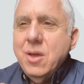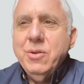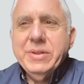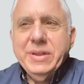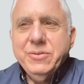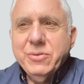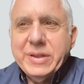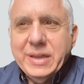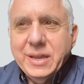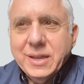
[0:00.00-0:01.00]
Well, it's
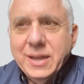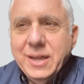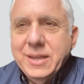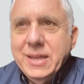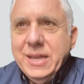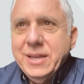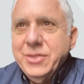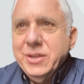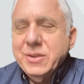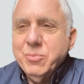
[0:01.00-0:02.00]
interesting. And I
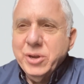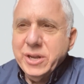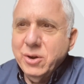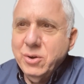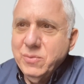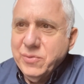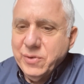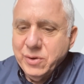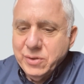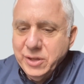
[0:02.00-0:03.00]
think to bring it home
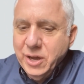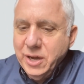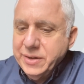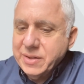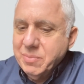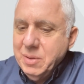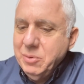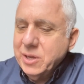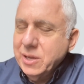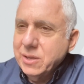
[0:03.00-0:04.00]
for the audience, maybe
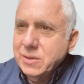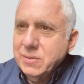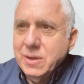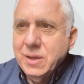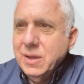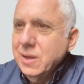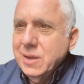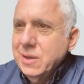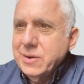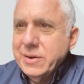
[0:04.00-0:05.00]
you can
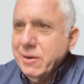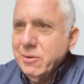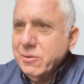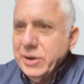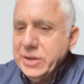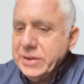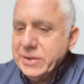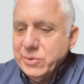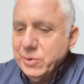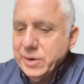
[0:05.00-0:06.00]
share a great
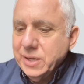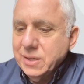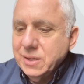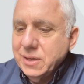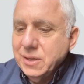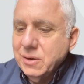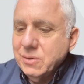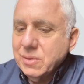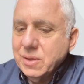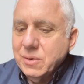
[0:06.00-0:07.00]
story,
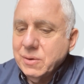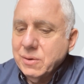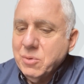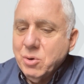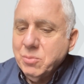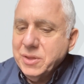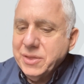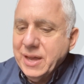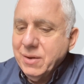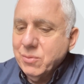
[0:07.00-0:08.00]
or a moment
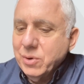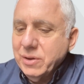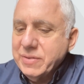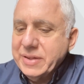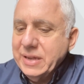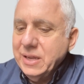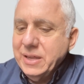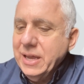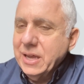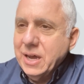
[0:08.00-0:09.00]
where you've seen
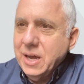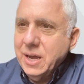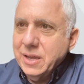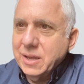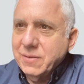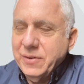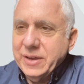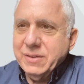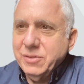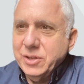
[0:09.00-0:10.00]
AI
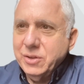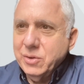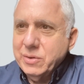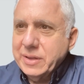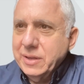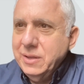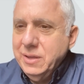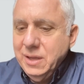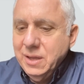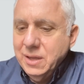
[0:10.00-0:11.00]
effectively used in
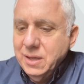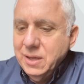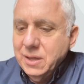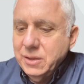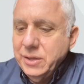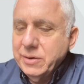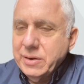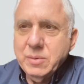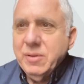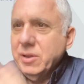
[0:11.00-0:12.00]

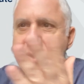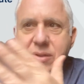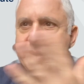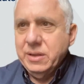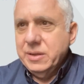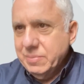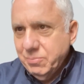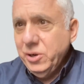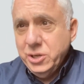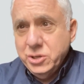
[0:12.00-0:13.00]
leadership development, because it's
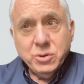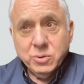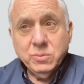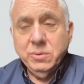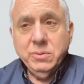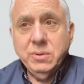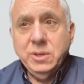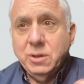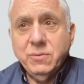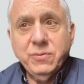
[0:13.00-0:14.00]
pretty new,
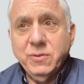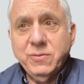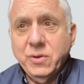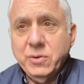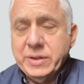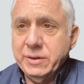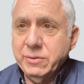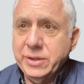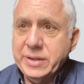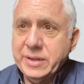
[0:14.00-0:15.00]
for folks that
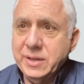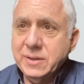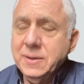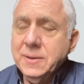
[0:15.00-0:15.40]
are listening.